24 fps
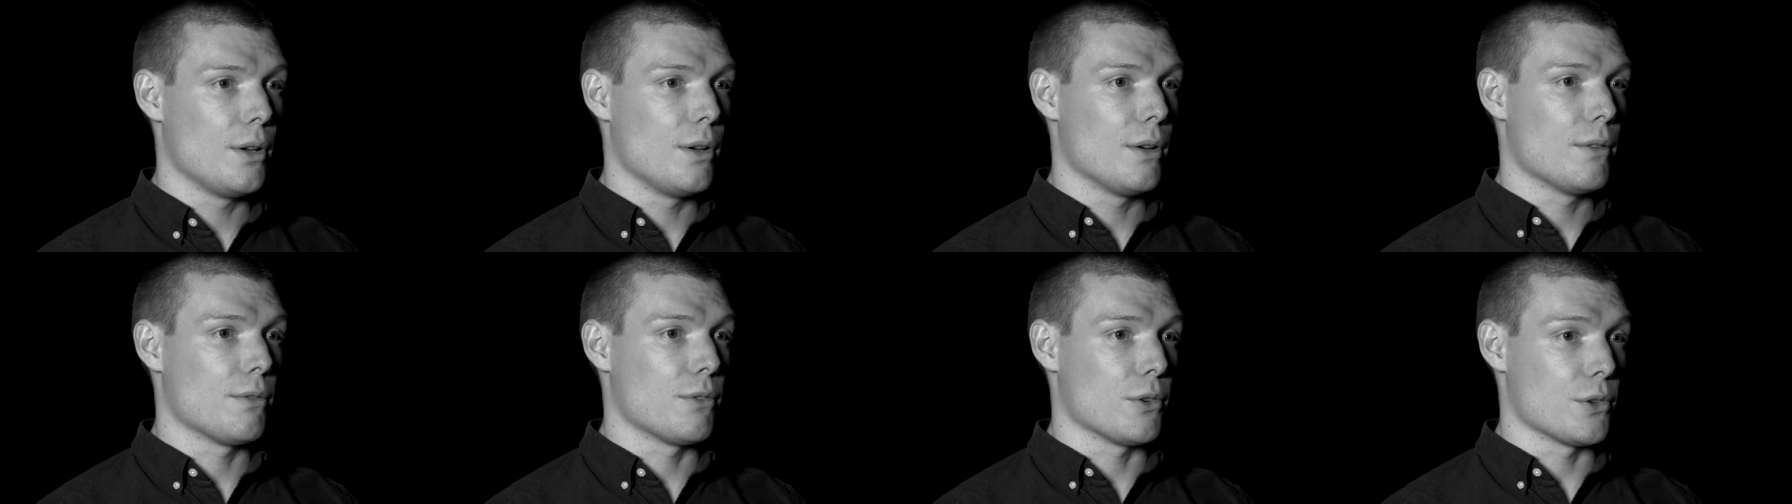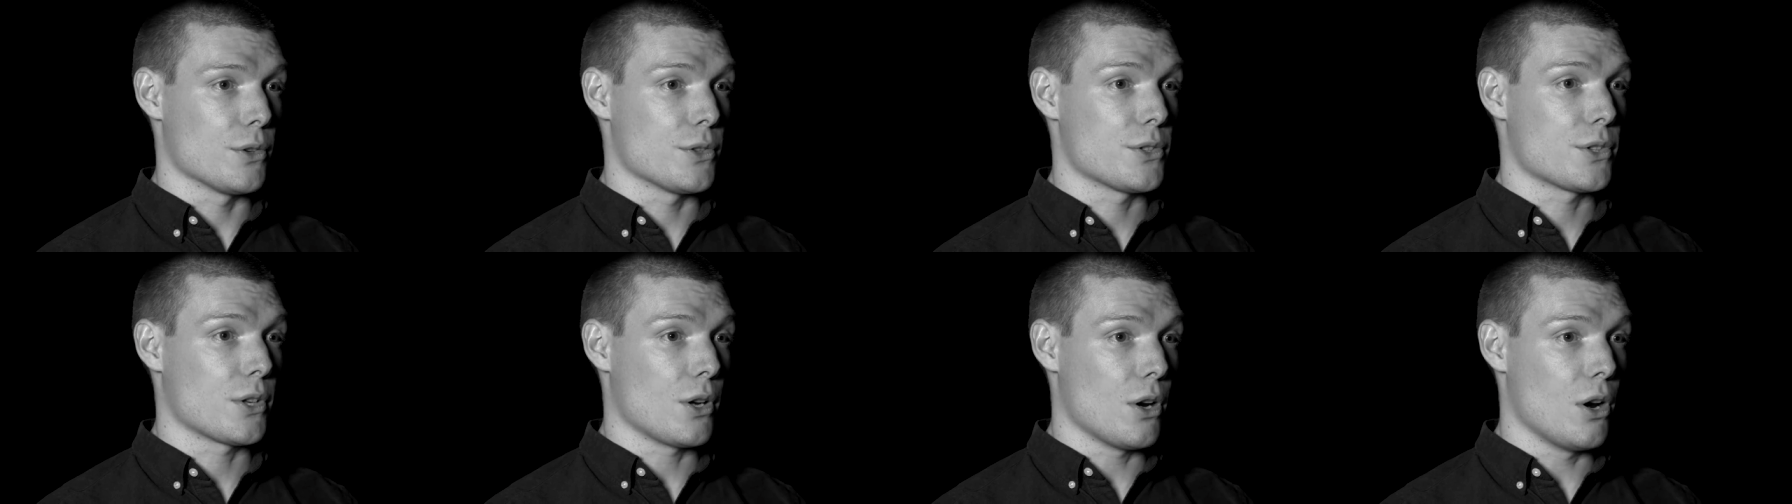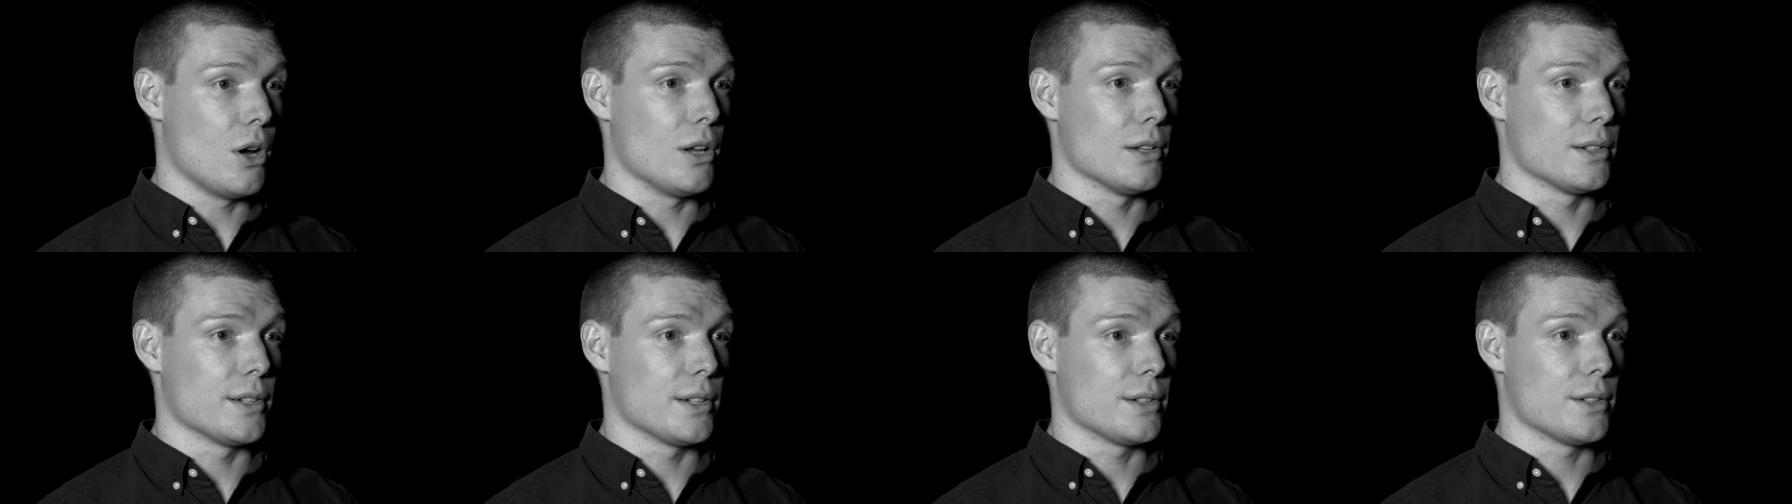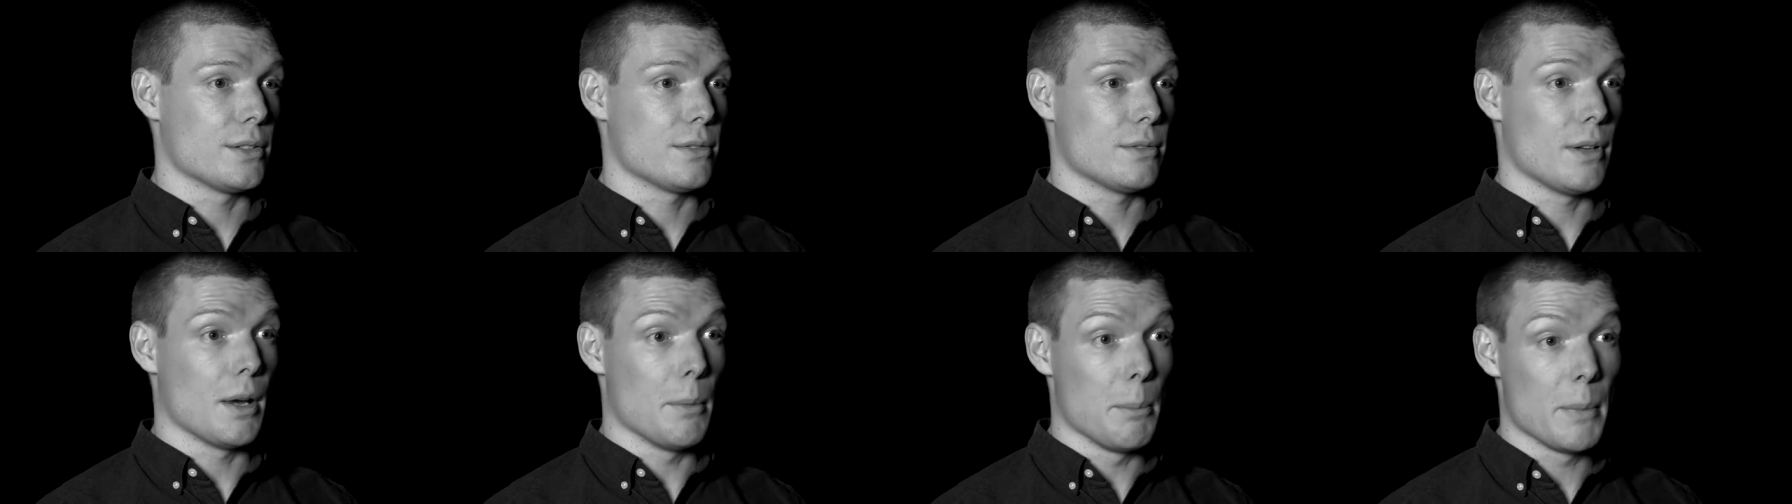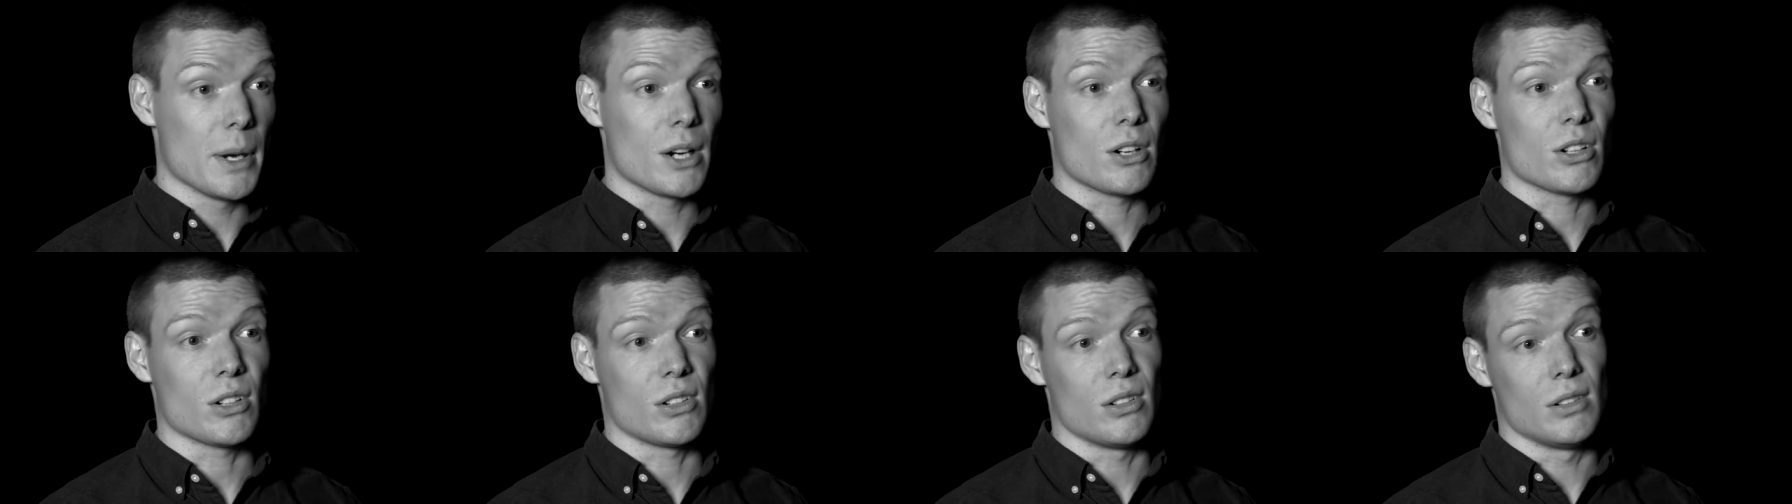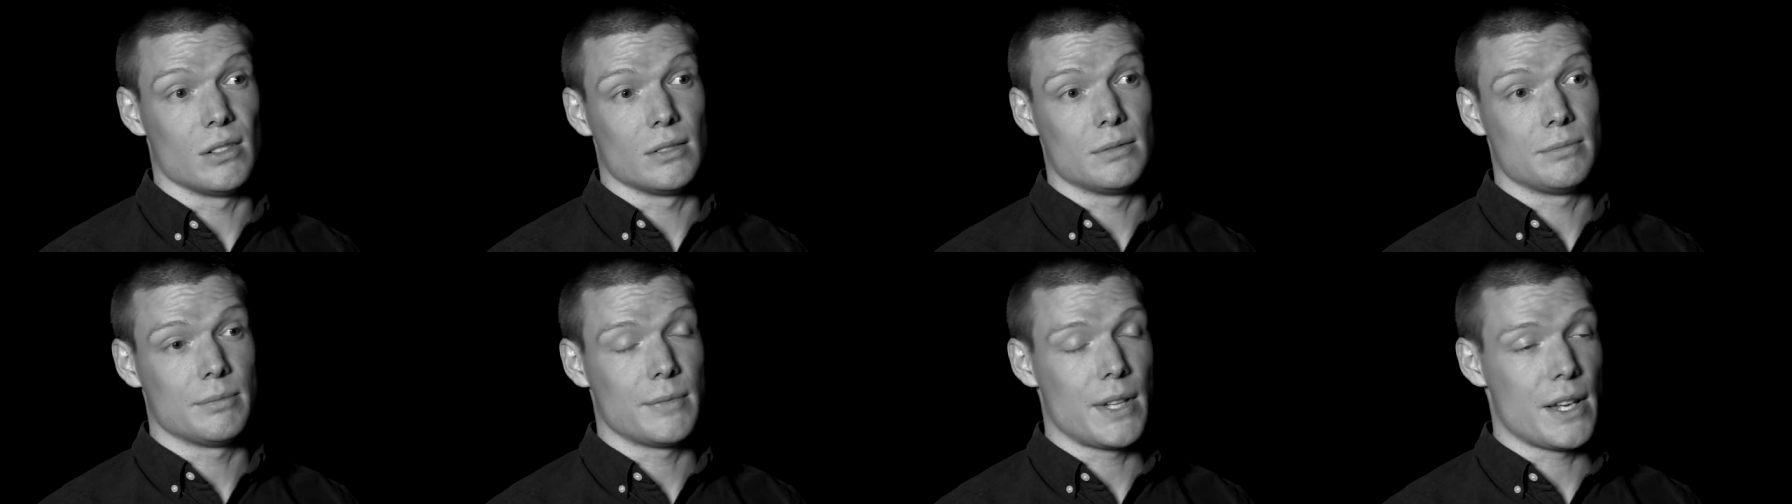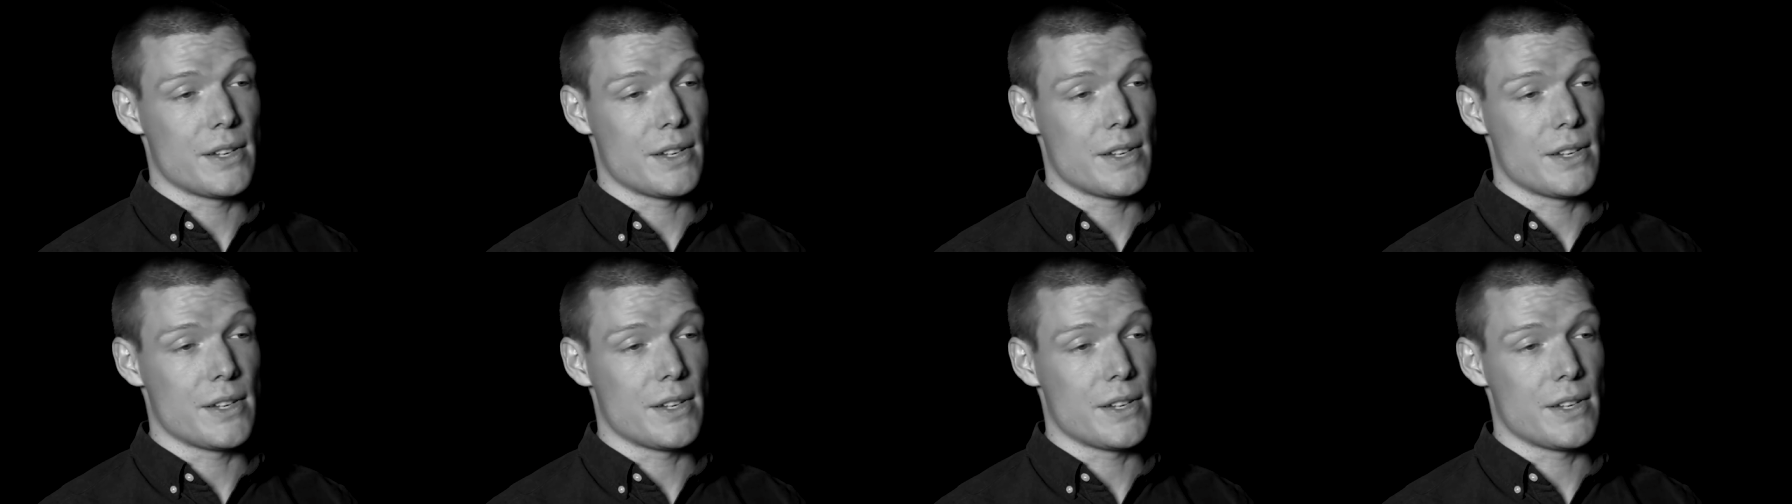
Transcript: first called it a miracle.